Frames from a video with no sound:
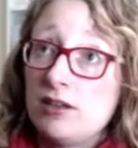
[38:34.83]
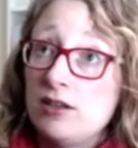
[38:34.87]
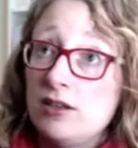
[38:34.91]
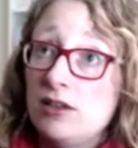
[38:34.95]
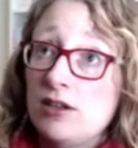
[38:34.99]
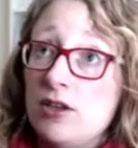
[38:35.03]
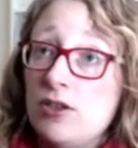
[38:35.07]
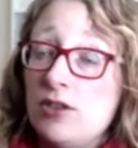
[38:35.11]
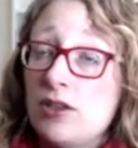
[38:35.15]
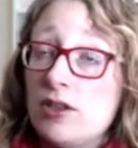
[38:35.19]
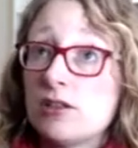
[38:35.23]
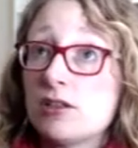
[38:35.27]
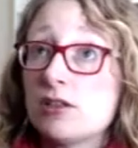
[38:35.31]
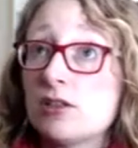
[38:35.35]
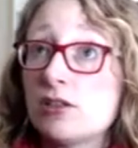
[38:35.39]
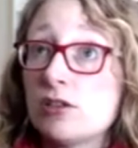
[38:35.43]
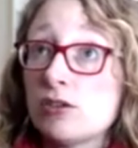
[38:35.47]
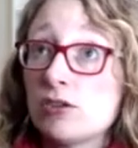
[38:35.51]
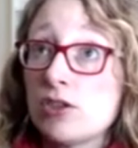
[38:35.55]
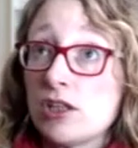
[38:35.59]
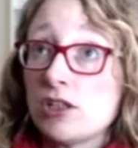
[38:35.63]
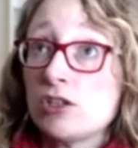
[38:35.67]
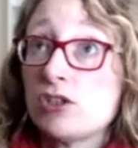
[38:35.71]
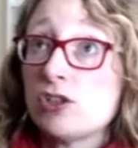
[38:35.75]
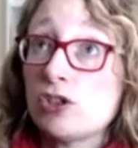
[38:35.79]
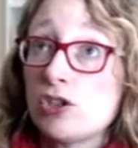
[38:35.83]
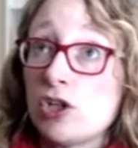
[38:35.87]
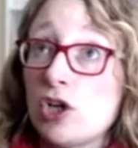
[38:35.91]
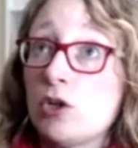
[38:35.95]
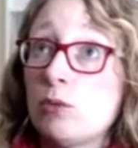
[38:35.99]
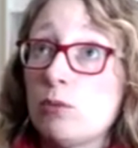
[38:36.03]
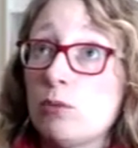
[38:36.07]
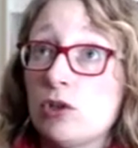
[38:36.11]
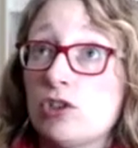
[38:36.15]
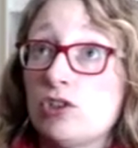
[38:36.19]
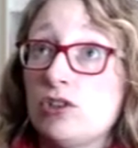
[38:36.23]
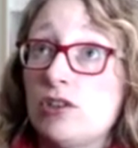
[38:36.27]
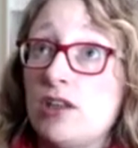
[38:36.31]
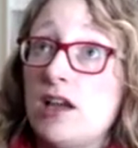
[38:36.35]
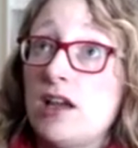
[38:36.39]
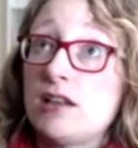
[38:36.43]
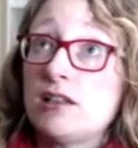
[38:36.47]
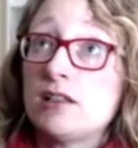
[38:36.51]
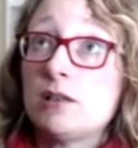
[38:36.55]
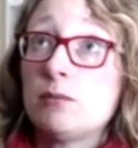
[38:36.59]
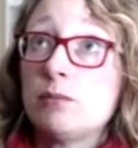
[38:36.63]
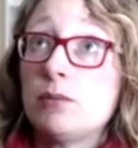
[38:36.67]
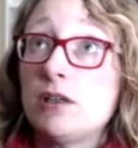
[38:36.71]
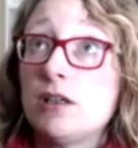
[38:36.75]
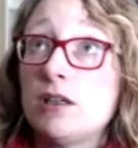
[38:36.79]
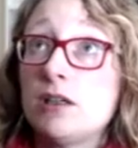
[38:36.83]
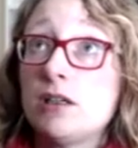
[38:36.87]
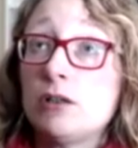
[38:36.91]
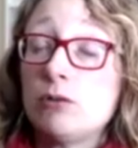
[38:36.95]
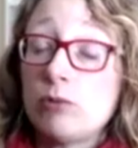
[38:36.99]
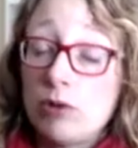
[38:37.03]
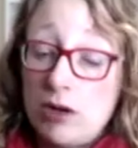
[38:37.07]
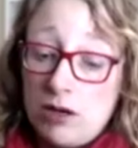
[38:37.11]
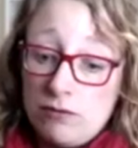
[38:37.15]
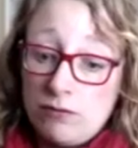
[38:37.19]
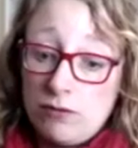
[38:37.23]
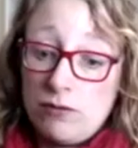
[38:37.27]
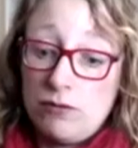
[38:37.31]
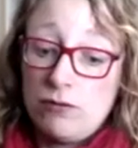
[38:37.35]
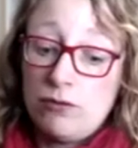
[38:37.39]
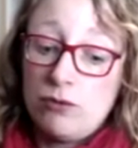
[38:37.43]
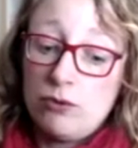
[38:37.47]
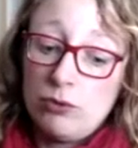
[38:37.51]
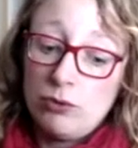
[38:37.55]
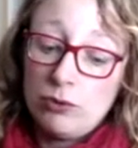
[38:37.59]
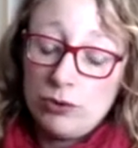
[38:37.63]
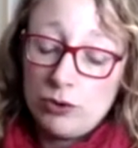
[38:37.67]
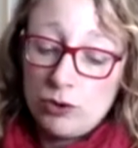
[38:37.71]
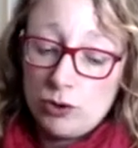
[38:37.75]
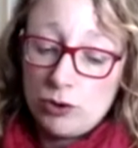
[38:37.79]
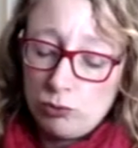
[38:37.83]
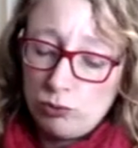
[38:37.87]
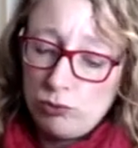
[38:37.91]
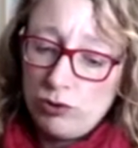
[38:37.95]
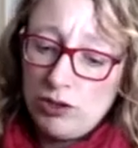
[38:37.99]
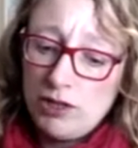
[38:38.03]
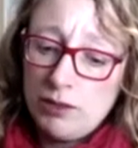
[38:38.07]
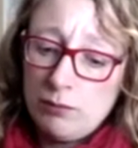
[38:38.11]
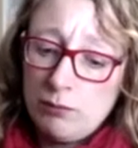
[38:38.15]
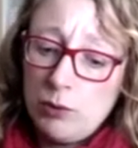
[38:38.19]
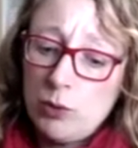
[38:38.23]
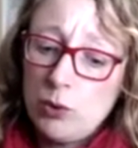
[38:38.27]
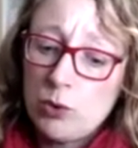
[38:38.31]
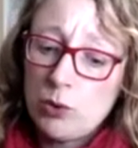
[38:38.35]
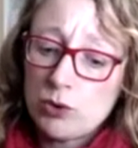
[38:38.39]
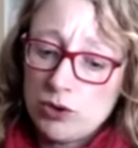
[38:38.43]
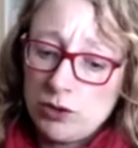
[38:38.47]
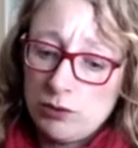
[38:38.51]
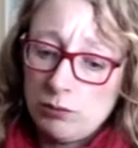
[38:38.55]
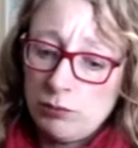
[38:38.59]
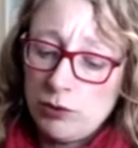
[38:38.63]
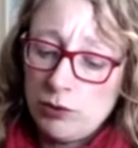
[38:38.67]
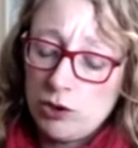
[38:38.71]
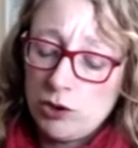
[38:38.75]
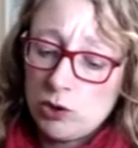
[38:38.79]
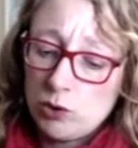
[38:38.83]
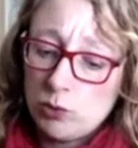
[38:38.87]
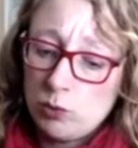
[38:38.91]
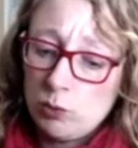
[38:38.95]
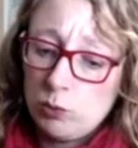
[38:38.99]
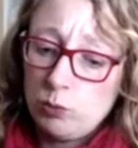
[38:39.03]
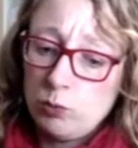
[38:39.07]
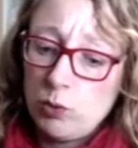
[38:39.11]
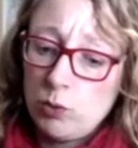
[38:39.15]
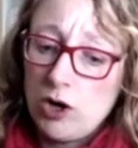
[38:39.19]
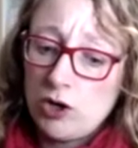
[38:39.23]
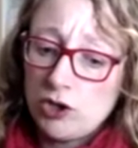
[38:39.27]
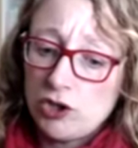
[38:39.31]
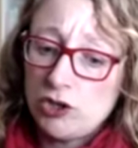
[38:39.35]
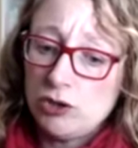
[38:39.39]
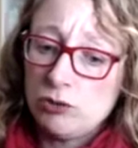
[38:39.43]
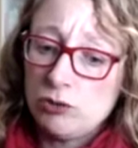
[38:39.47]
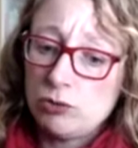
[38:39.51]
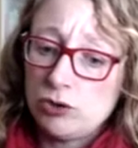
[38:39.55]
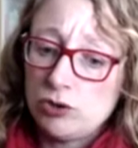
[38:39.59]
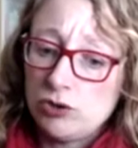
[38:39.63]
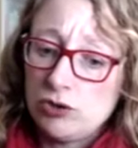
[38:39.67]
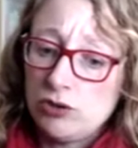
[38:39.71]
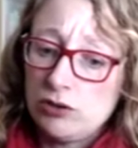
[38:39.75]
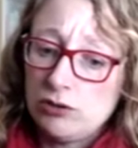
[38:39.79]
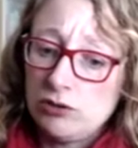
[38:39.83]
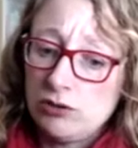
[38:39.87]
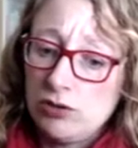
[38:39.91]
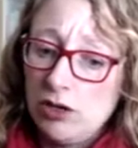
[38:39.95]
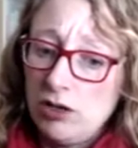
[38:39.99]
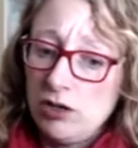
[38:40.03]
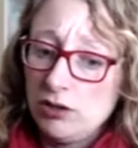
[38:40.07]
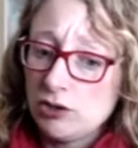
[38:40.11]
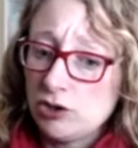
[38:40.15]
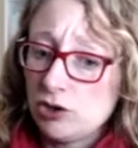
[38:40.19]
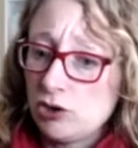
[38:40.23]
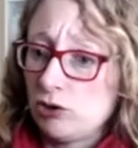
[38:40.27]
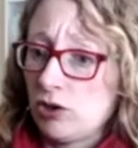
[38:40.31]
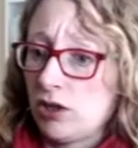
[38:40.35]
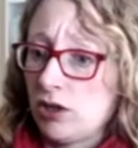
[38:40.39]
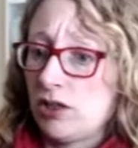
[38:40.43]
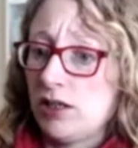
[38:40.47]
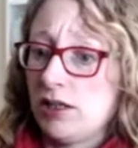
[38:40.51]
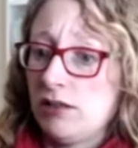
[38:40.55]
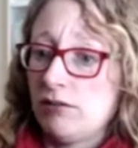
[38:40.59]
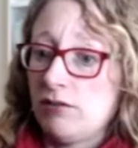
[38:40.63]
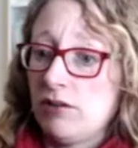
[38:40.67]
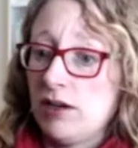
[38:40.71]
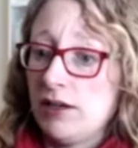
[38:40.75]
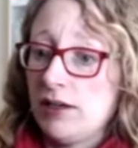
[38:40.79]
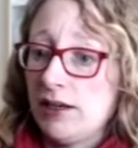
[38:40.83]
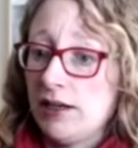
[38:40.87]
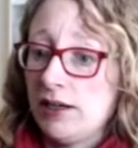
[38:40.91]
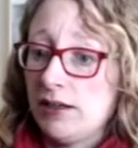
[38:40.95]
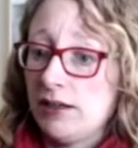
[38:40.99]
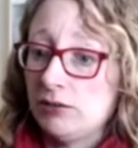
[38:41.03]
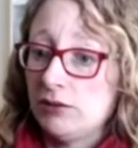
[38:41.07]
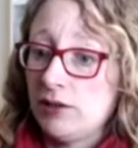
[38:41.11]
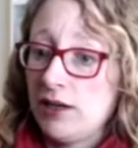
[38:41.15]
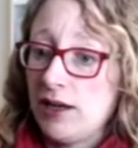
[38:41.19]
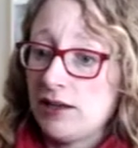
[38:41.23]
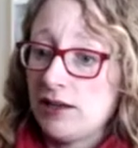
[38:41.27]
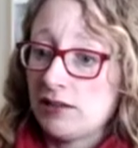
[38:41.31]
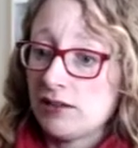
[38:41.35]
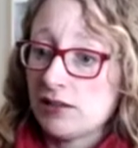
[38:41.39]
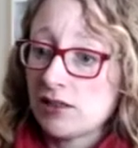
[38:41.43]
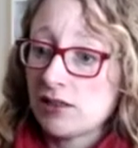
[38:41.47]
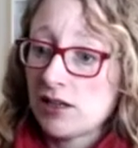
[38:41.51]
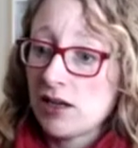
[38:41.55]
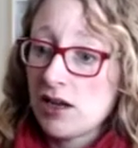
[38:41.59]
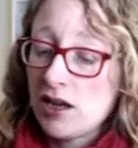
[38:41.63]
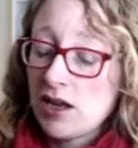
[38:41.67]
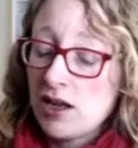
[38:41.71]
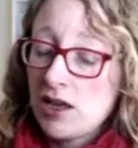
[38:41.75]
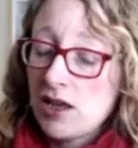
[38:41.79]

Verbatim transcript: you know there's there's so much there to be grateful for and that's really important because our children are struggling right now and